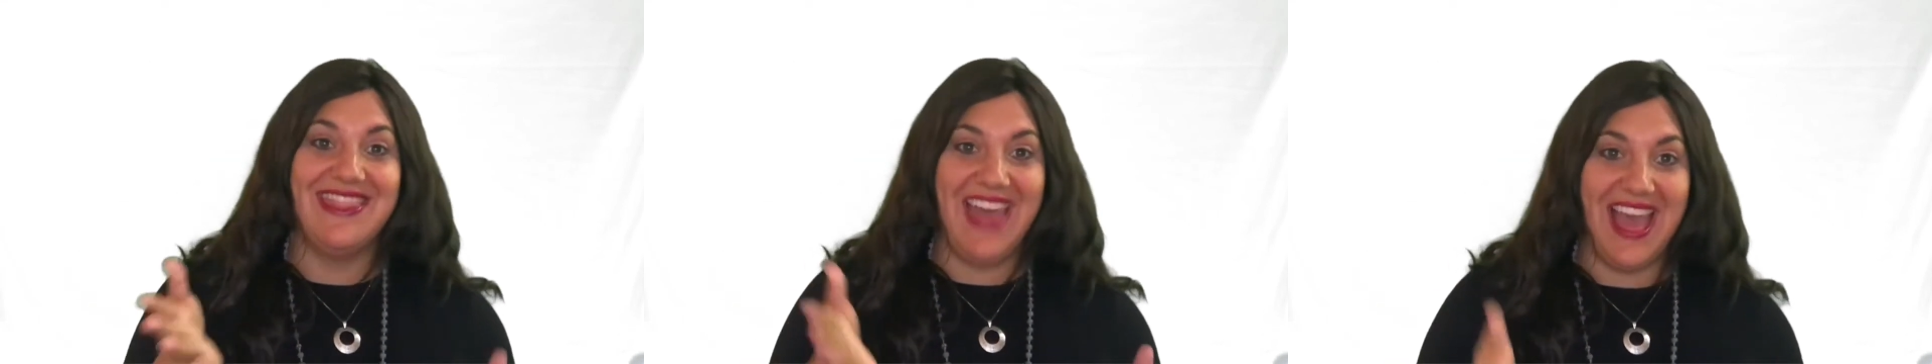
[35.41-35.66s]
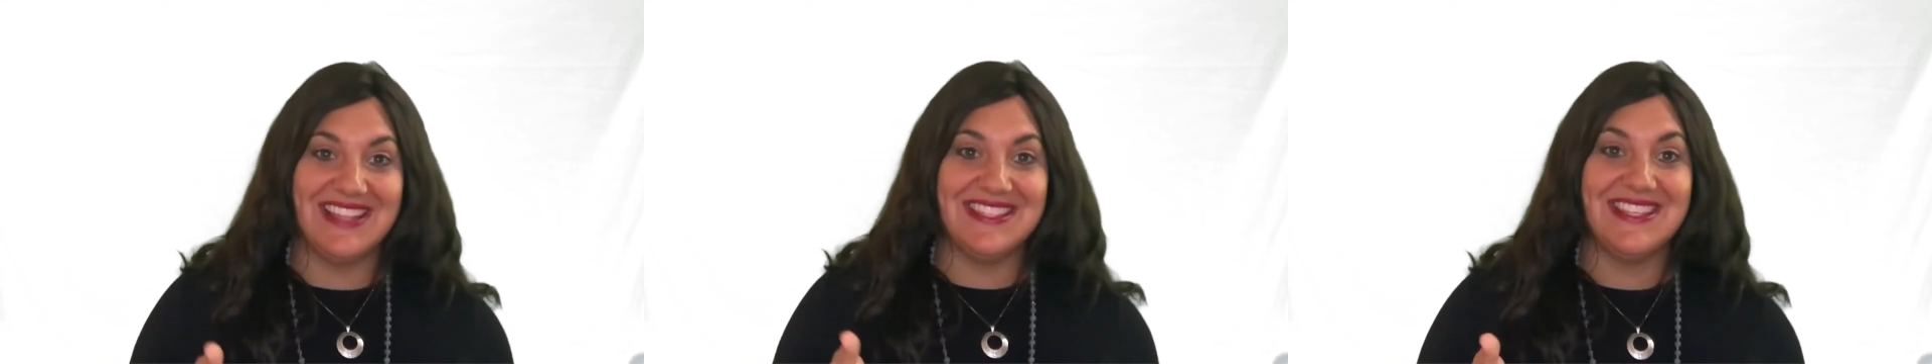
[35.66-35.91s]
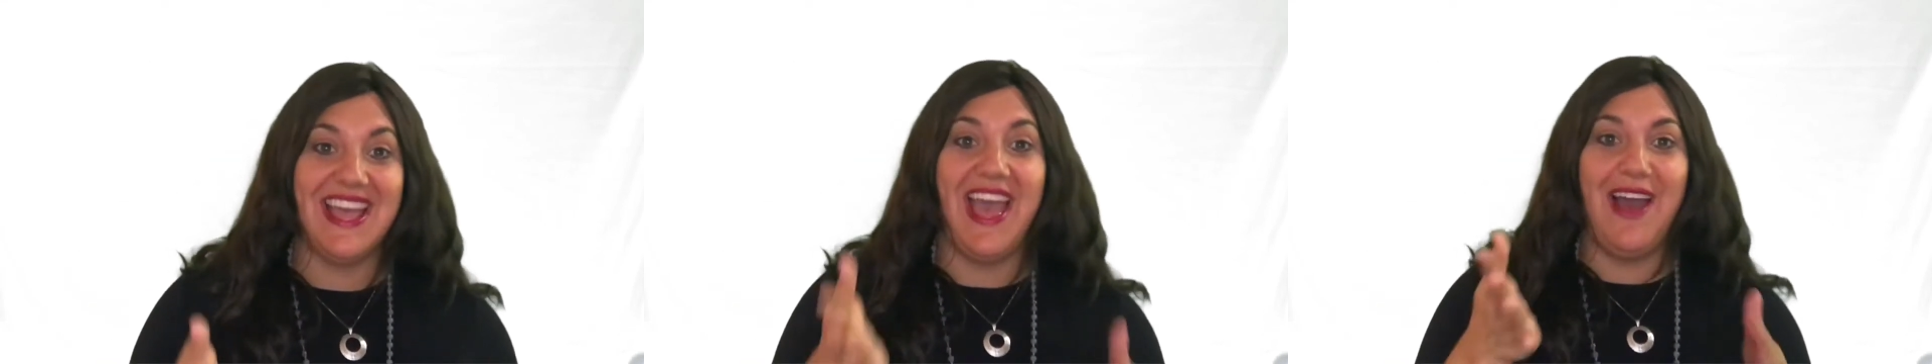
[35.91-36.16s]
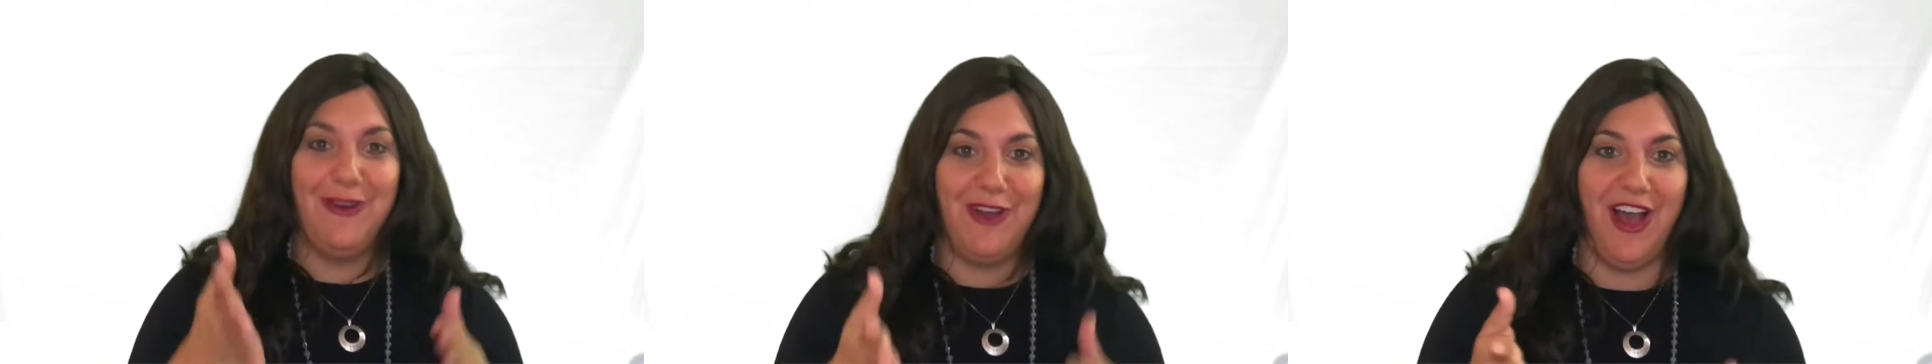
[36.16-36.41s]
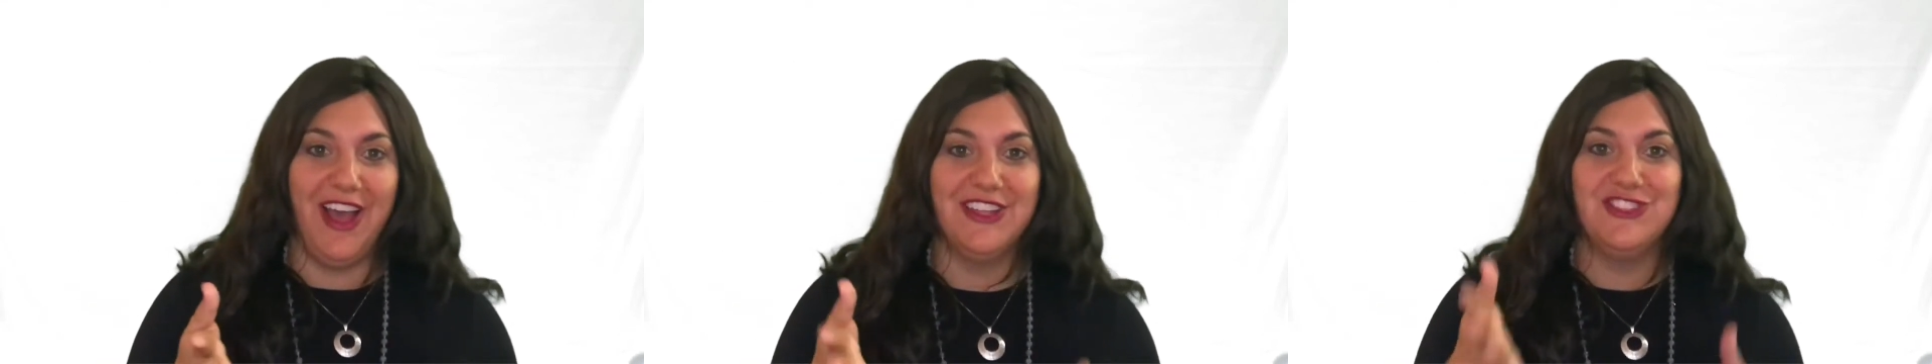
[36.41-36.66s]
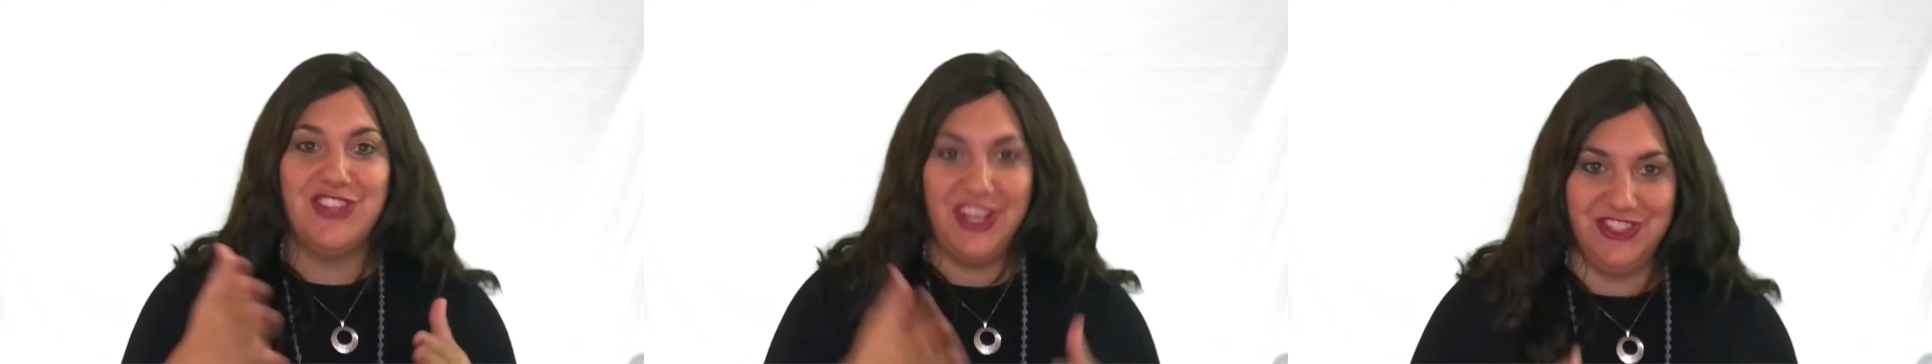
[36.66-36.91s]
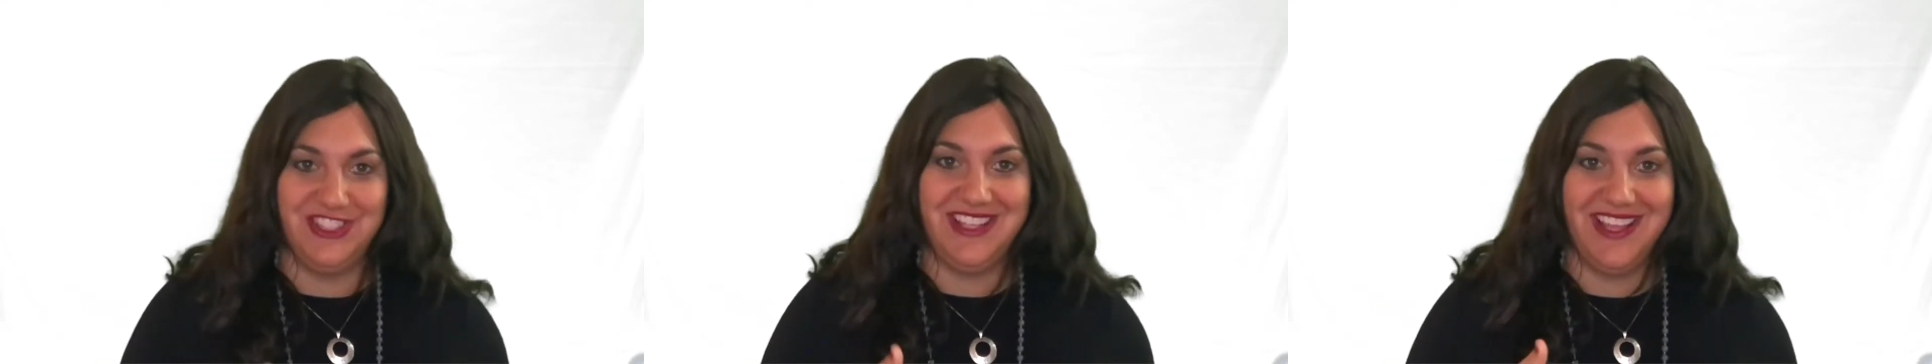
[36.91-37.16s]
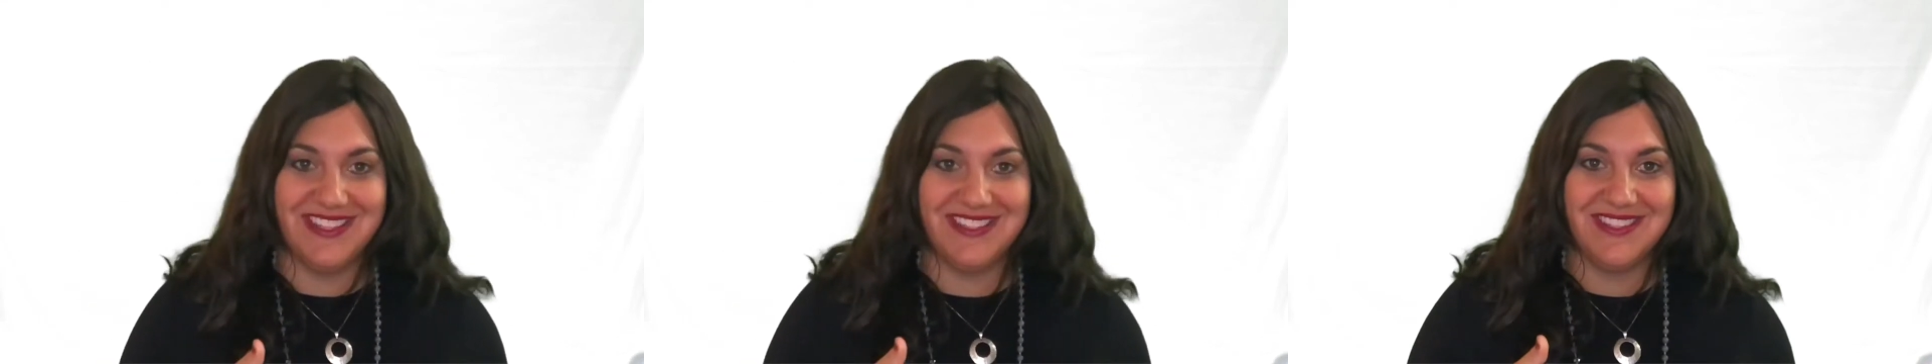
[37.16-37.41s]
that's how God judges
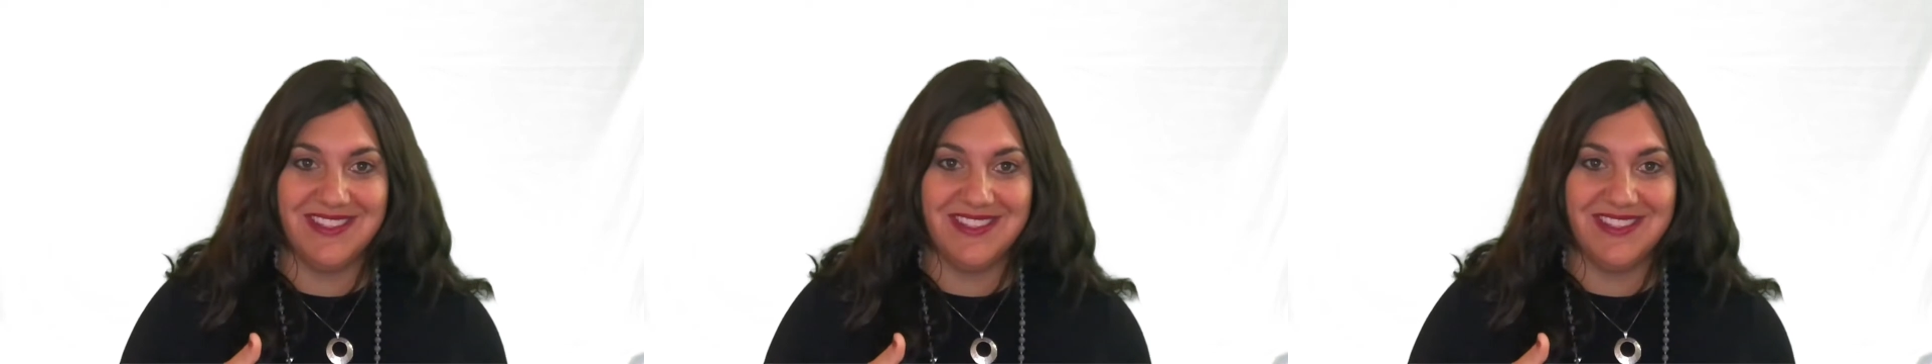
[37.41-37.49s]
us.